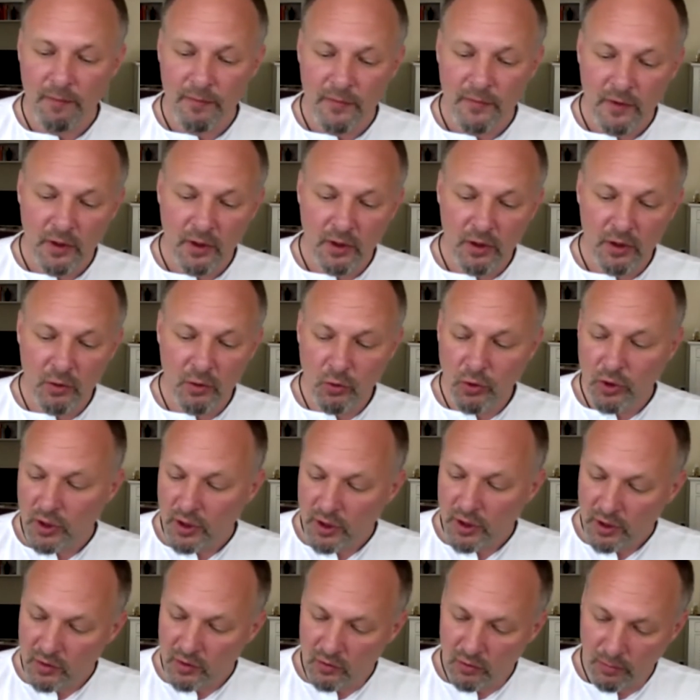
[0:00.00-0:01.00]
you
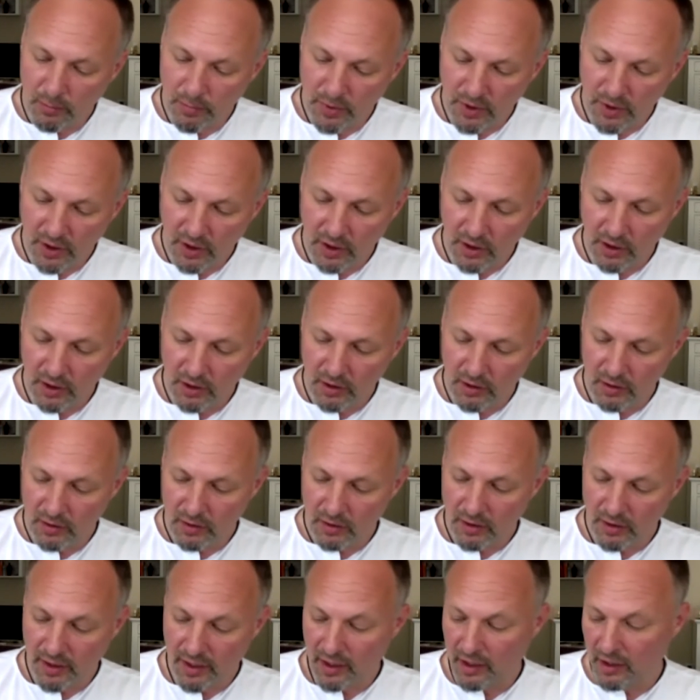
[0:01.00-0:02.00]
need to be,
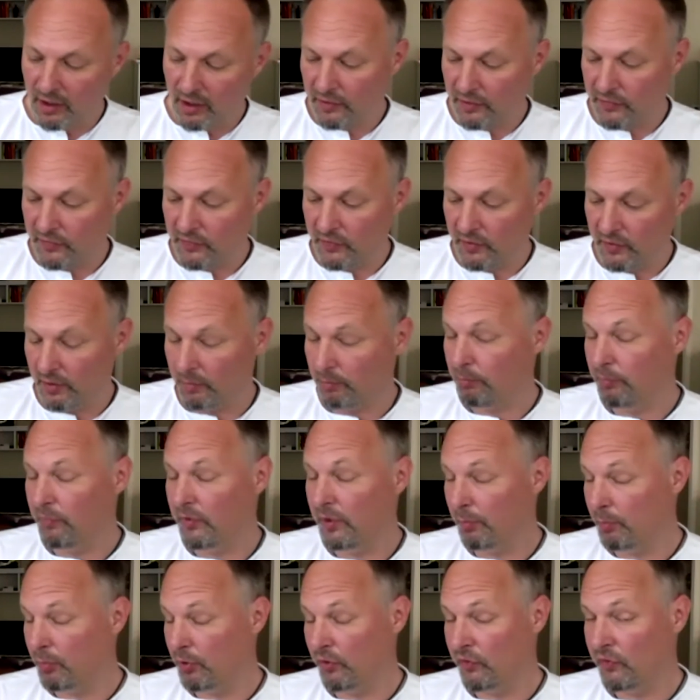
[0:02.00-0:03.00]
as
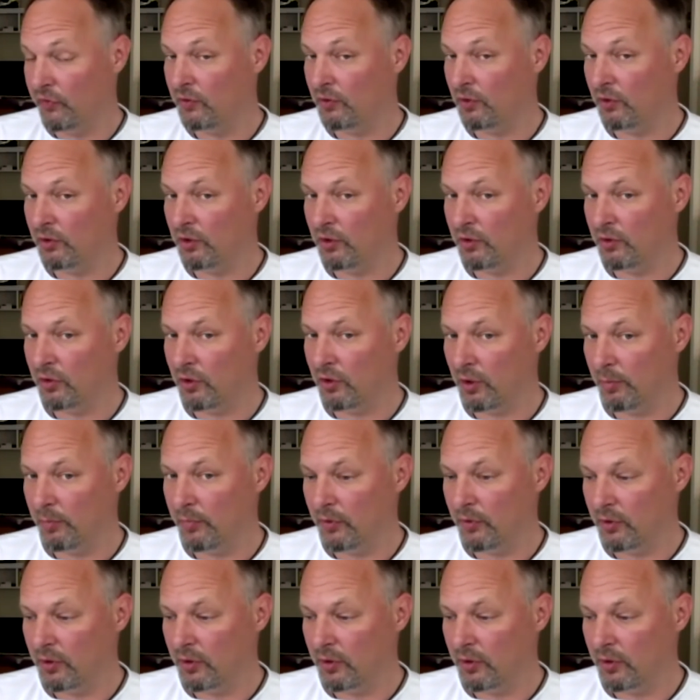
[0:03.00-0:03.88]
the person on the top,